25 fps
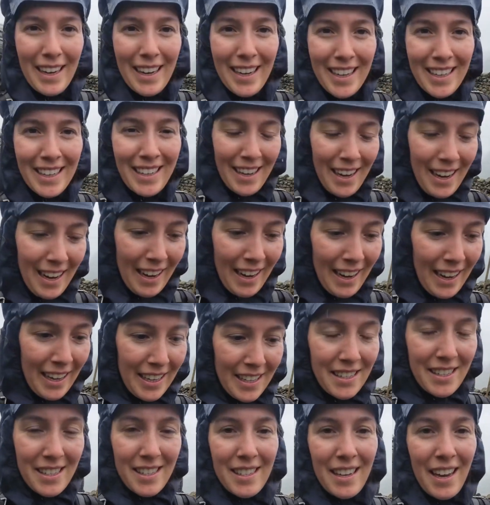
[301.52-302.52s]
In
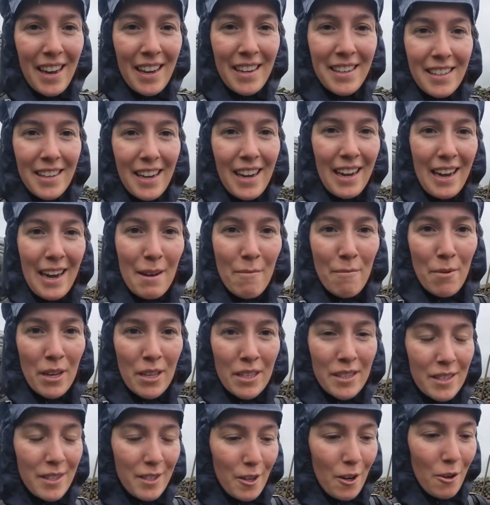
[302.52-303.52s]
hindsight, I'm
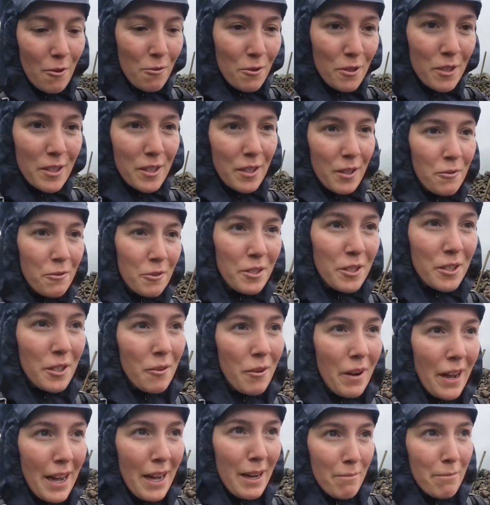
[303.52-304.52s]
so
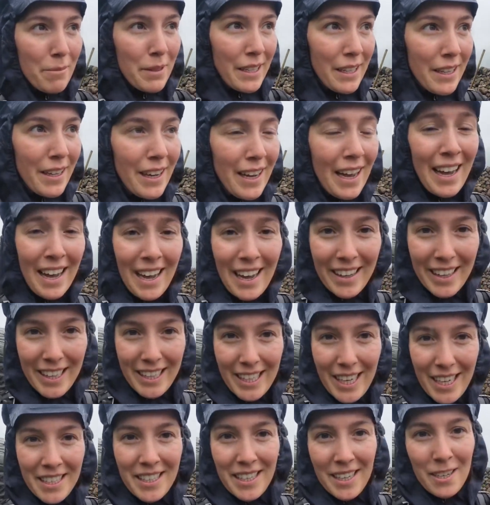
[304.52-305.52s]
happy
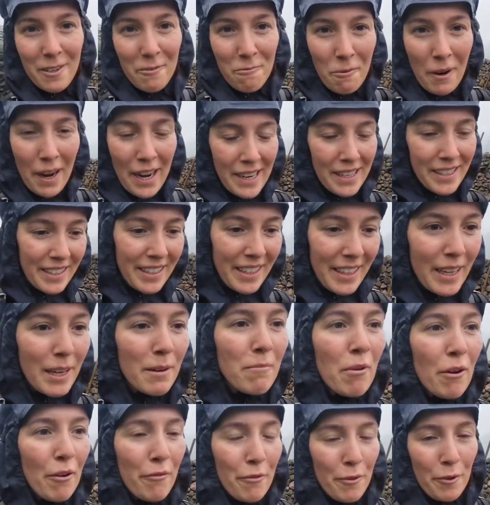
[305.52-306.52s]
that I didn't wild
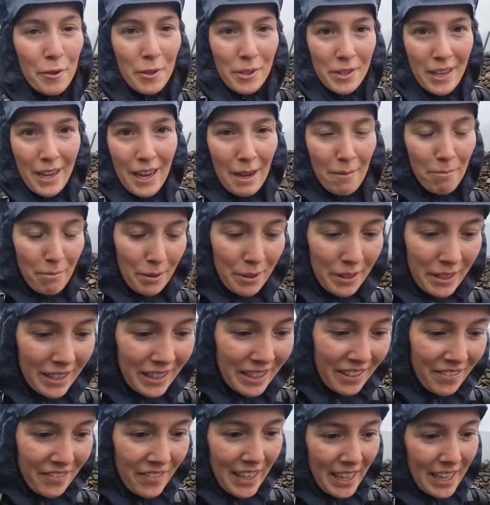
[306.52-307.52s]
camp further up
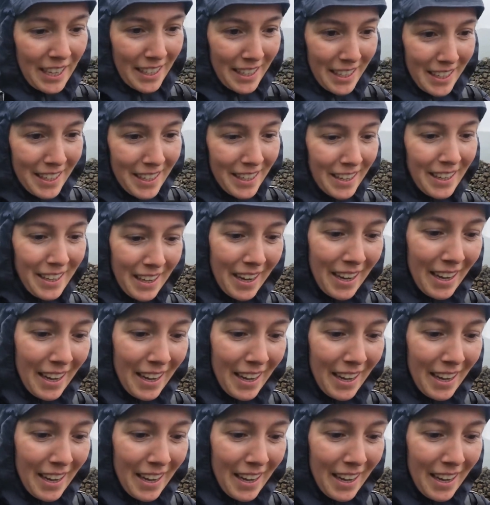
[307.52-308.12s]
the valley.